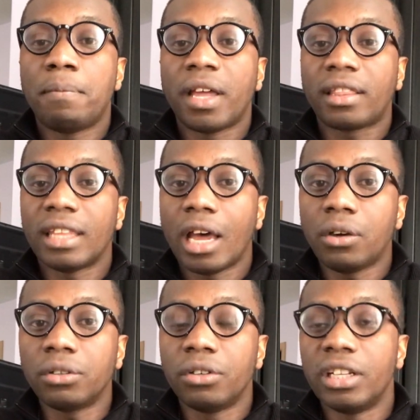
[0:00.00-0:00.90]
But
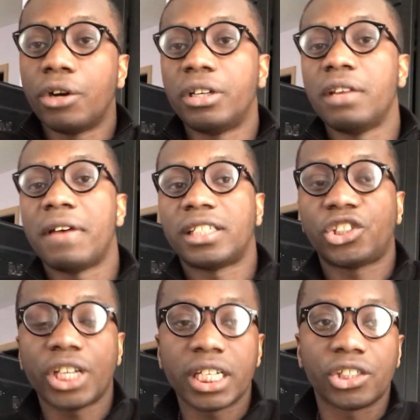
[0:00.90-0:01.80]
now the narrative
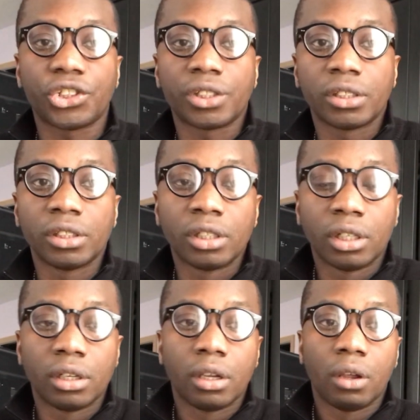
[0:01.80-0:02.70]
has changed.
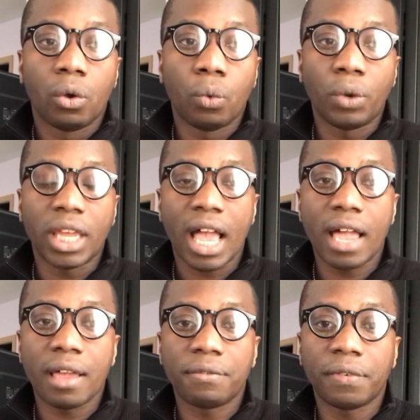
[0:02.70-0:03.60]
We
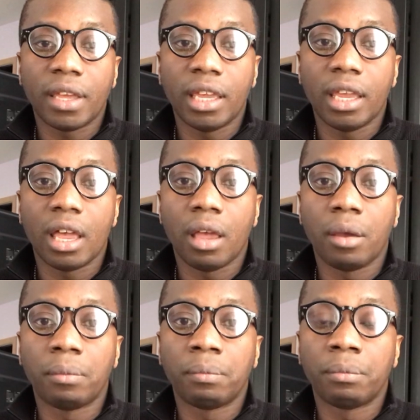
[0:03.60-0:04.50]
have
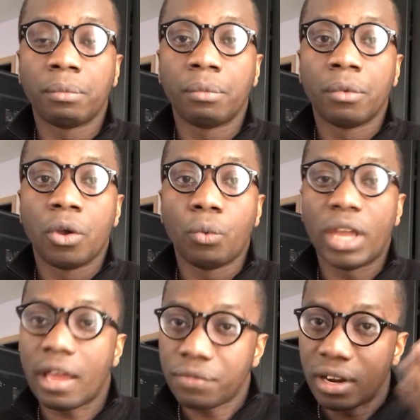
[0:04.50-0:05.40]
a
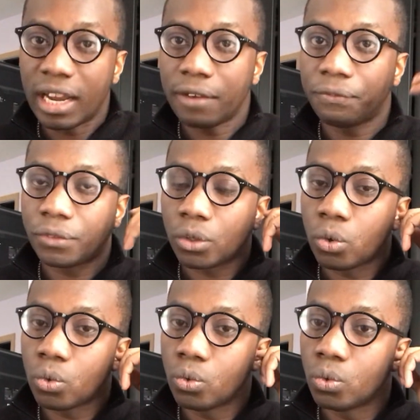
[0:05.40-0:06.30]
we have the left
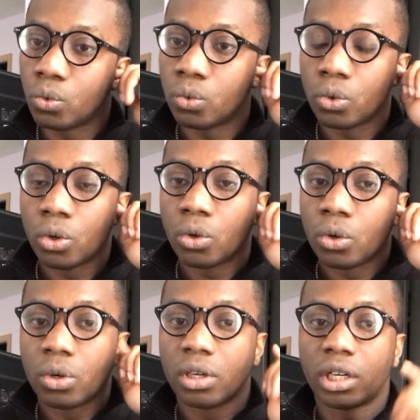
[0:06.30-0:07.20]
who
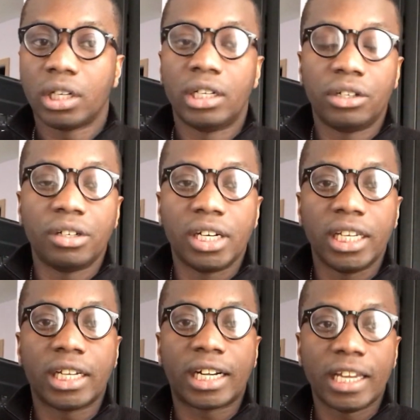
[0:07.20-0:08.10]

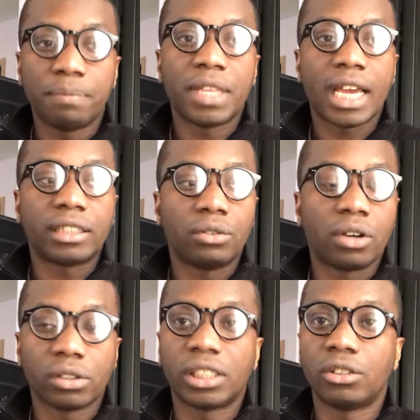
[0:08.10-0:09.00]
literally claim that the
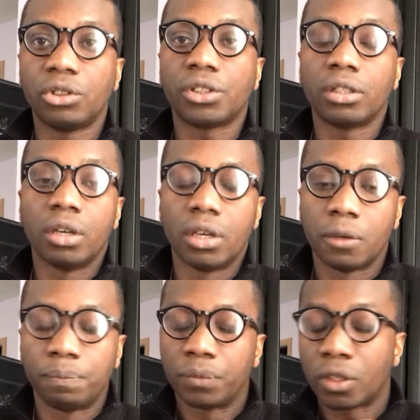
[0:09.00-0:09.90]
constitution,
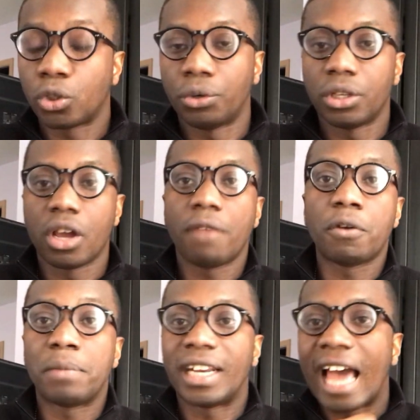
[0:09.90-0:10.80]
the
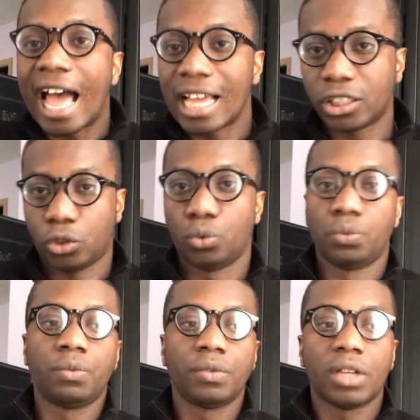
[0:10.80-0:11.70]
government has
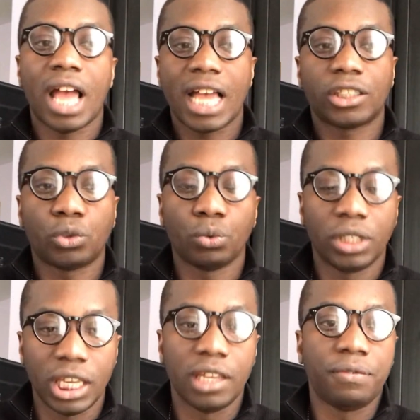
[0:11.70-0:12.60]
to
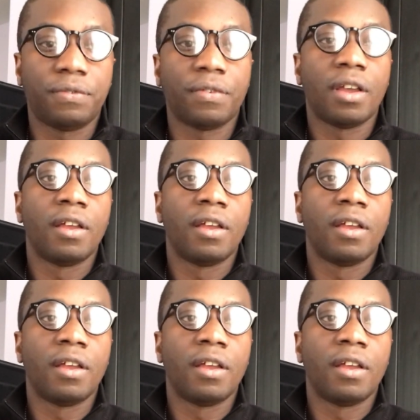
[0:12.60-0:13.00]
give,